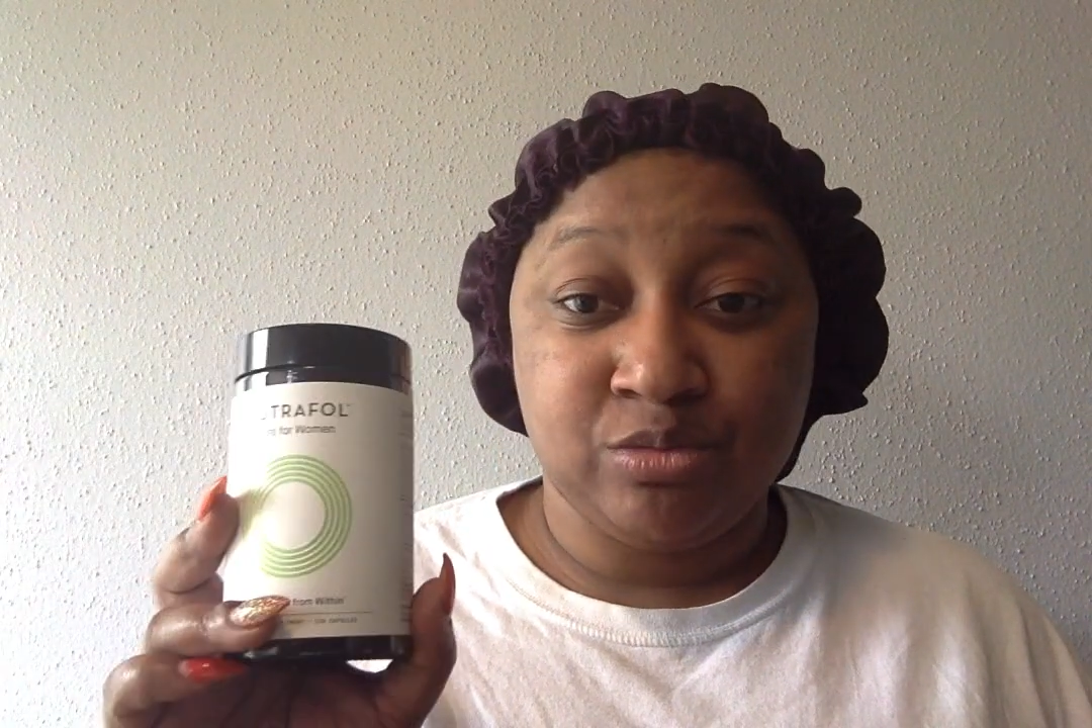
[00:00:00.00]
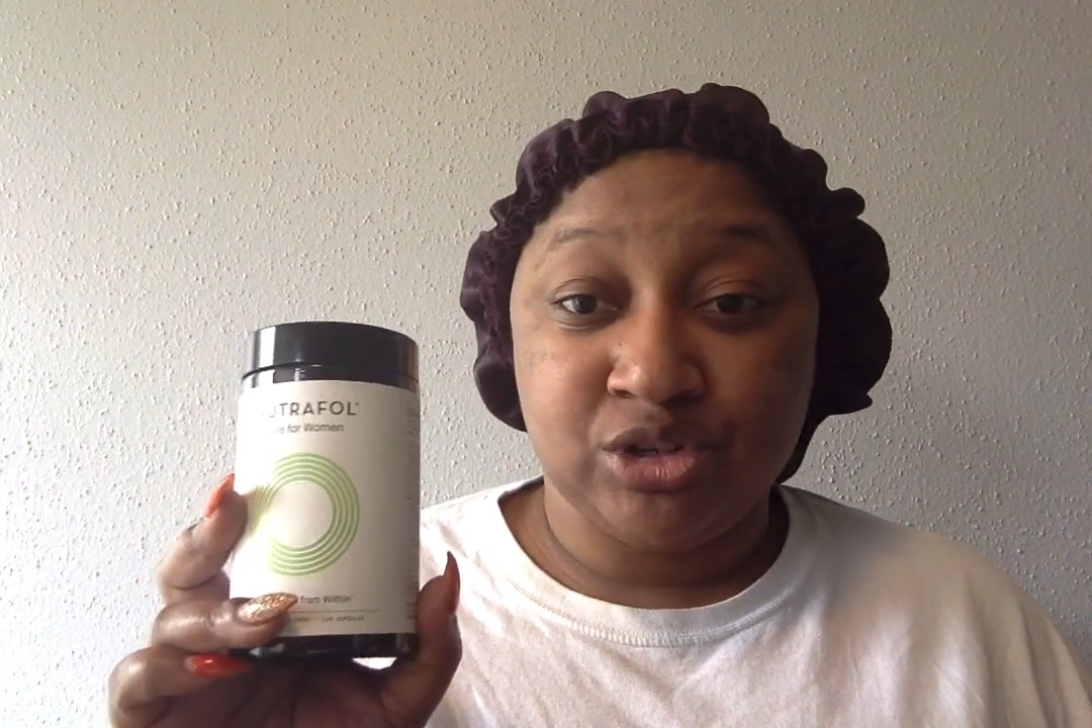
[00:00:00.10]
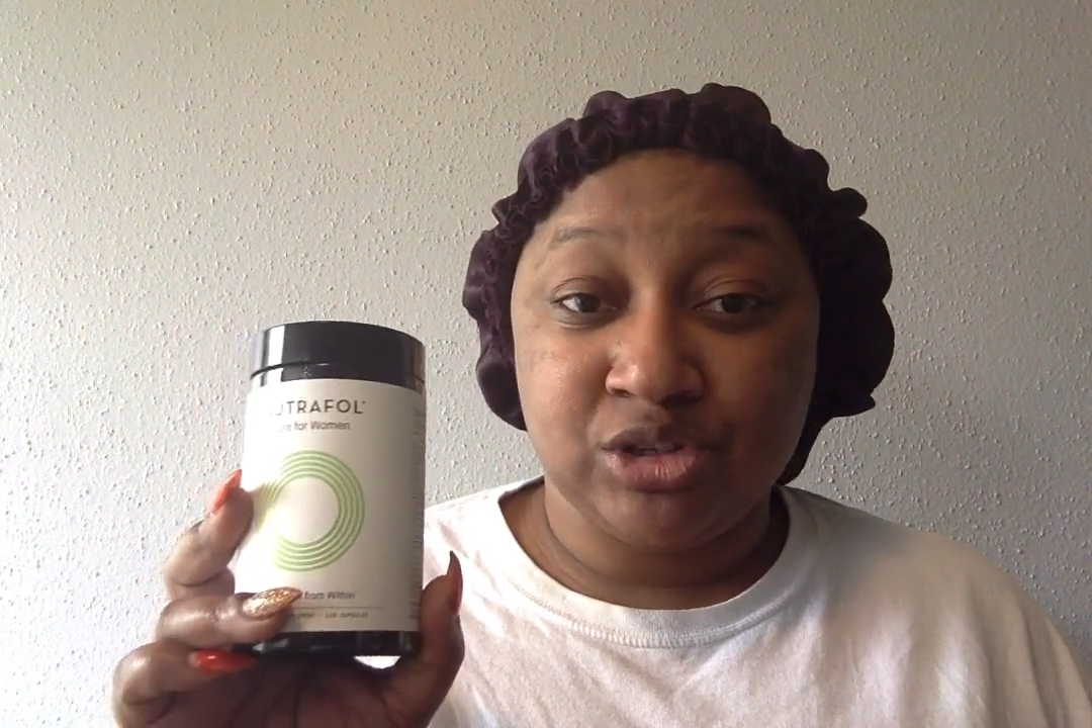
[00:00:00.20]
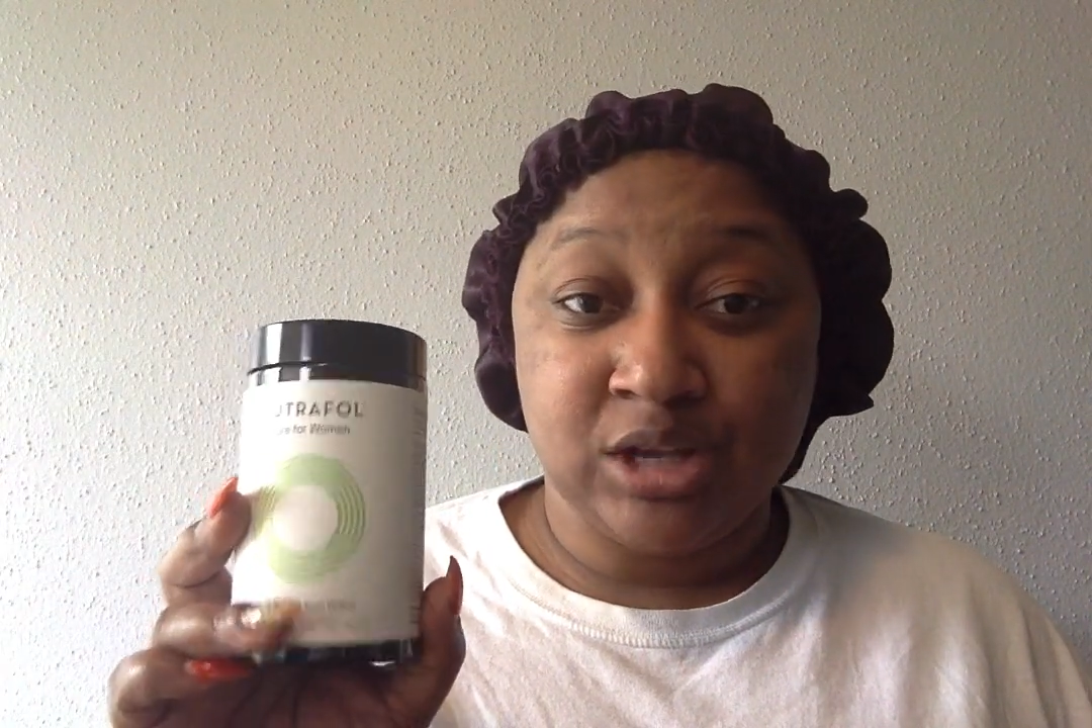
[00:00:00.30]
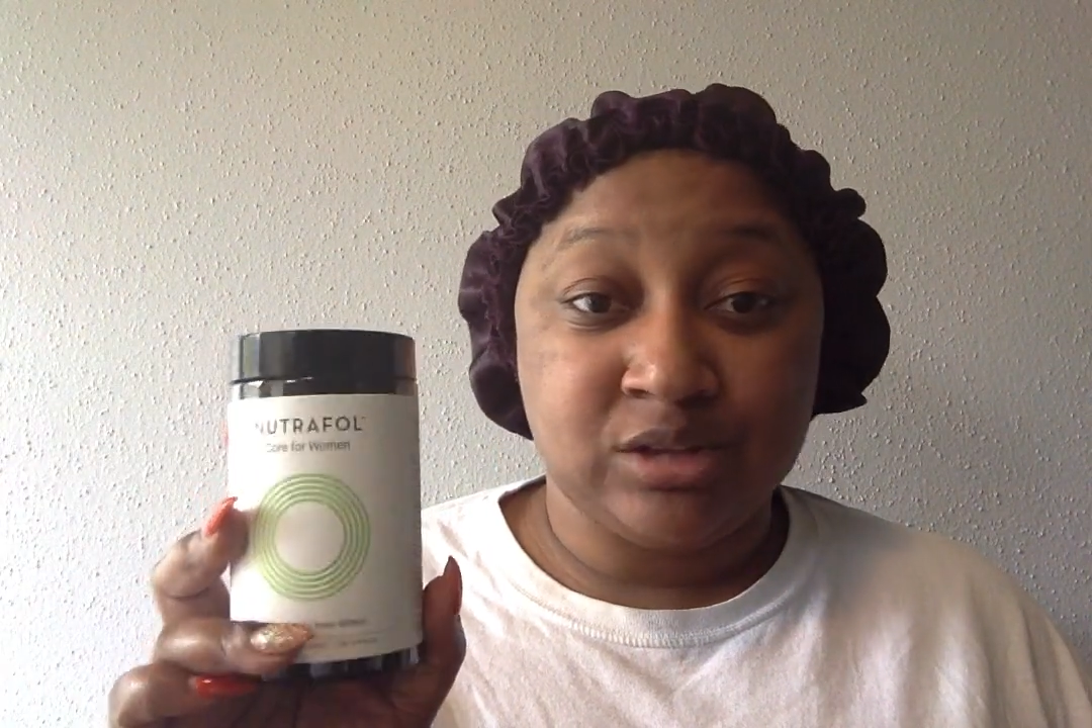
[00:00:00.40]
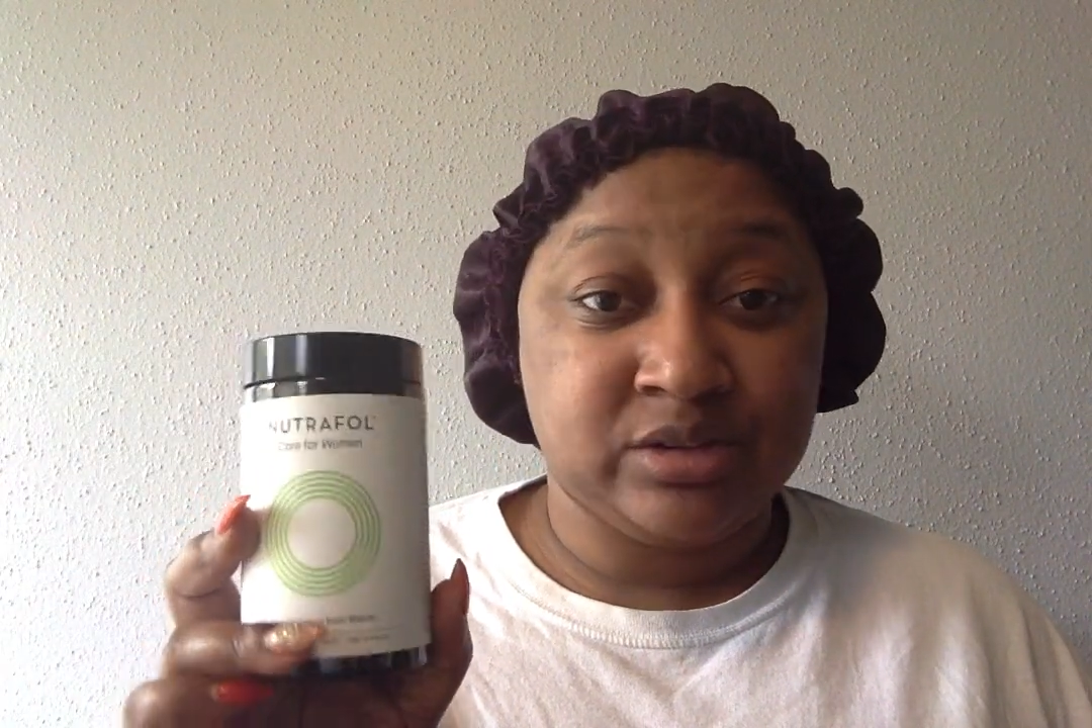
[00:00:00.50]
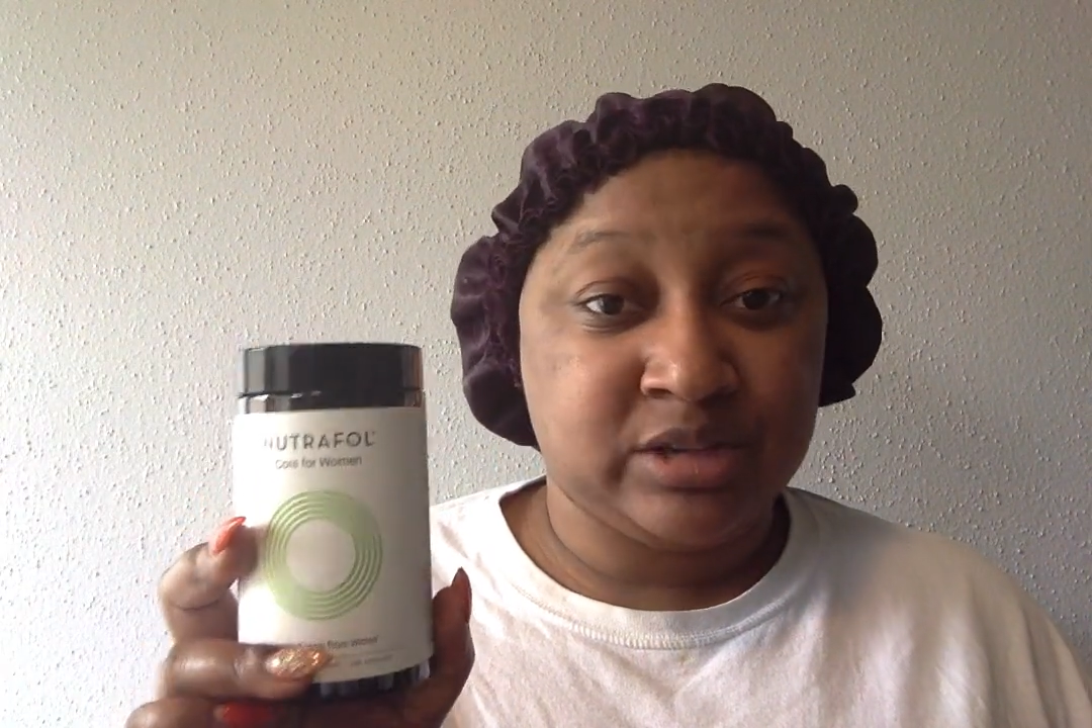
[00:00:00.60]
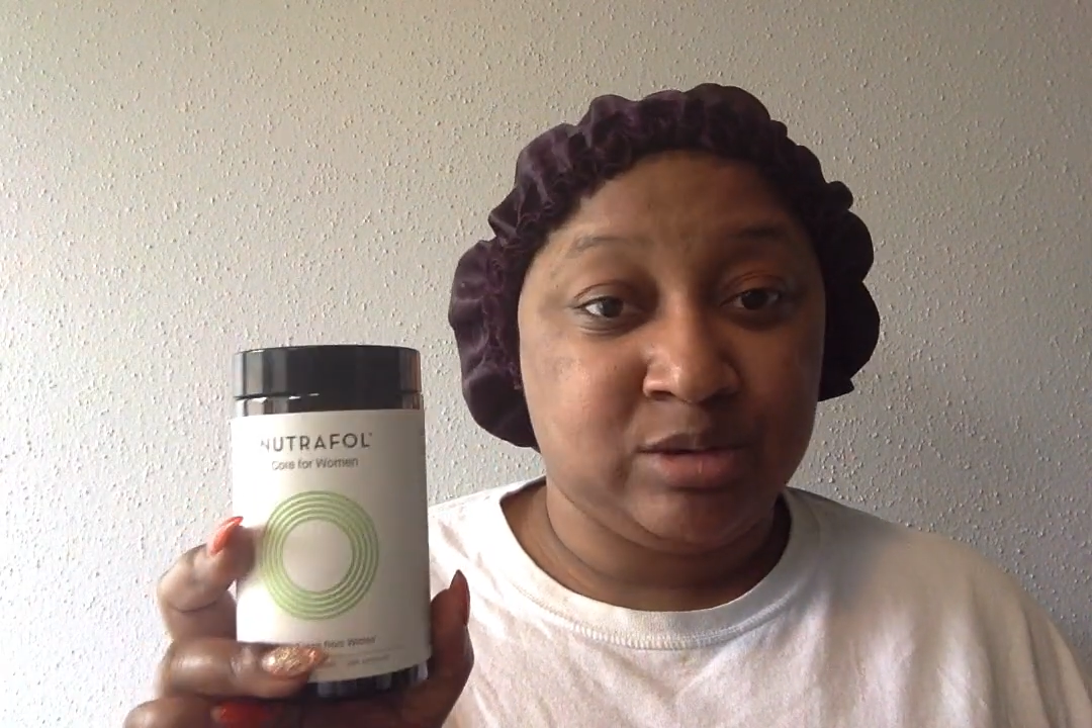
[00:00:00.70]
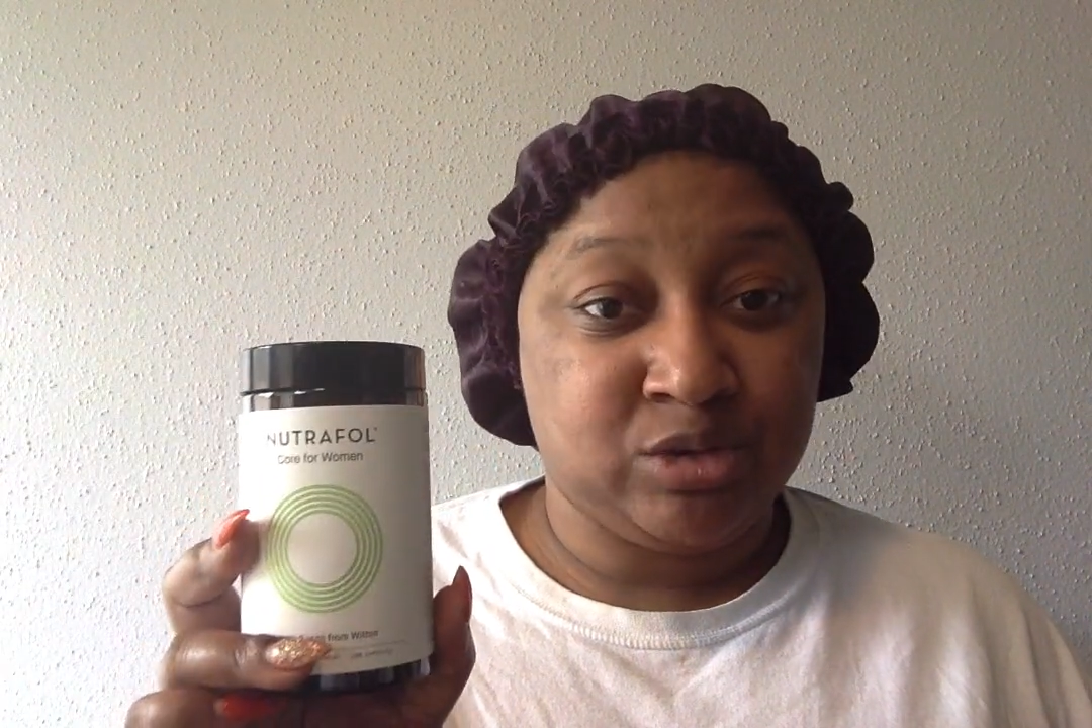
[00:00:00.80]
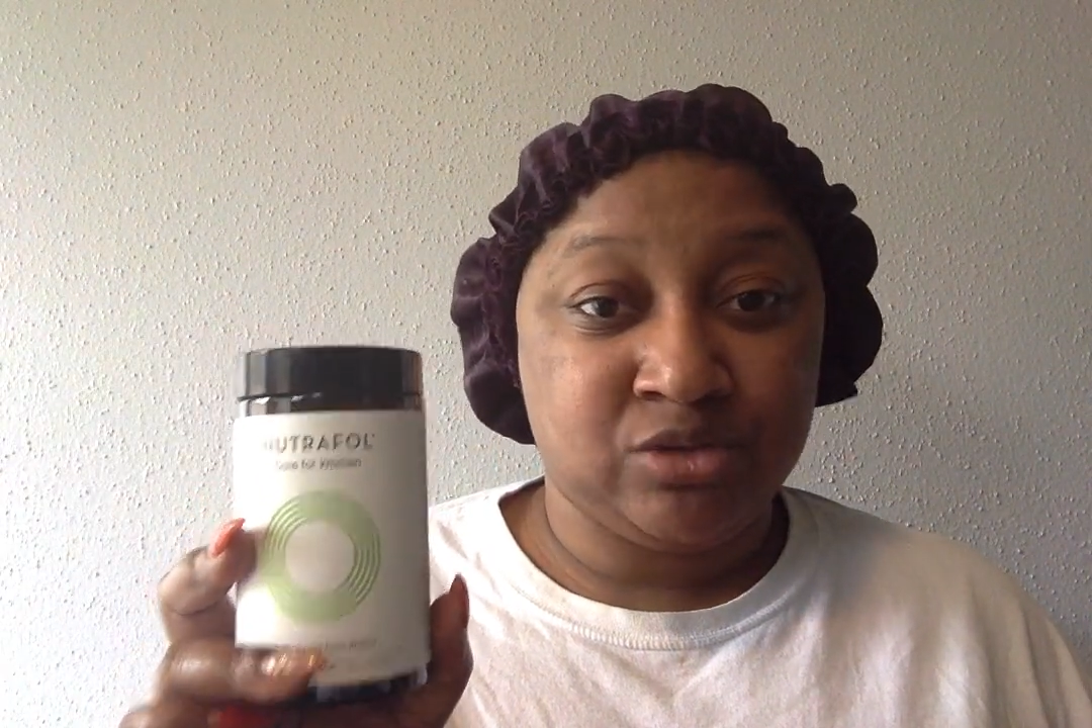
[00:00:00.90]
much stayed the
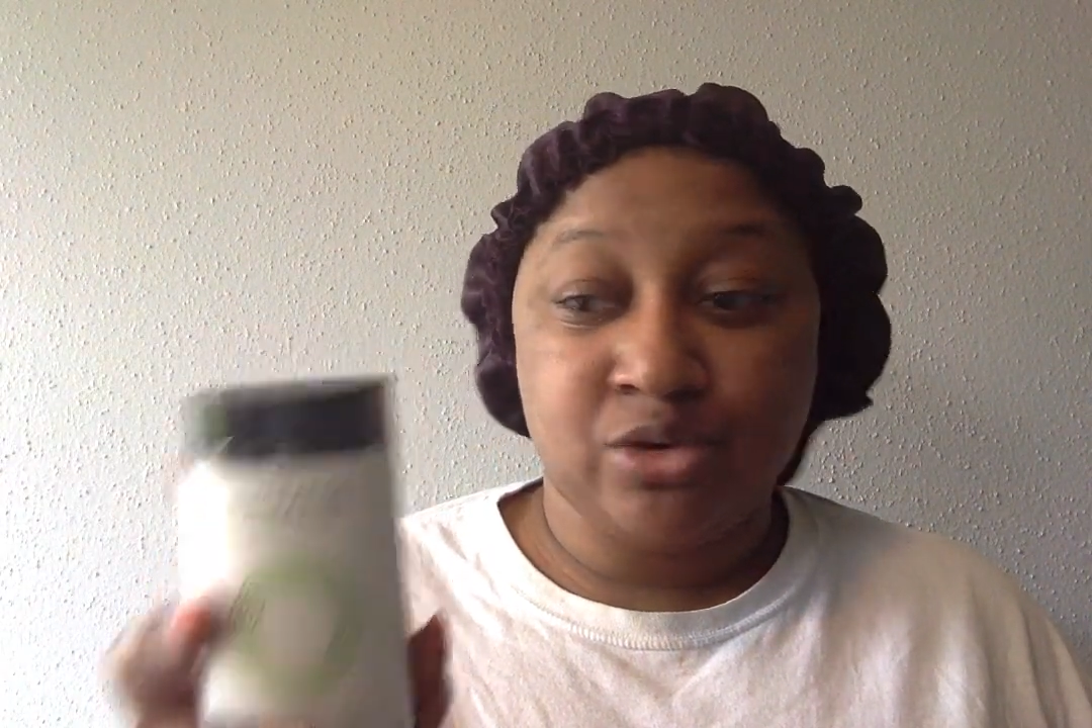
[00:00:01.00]
same as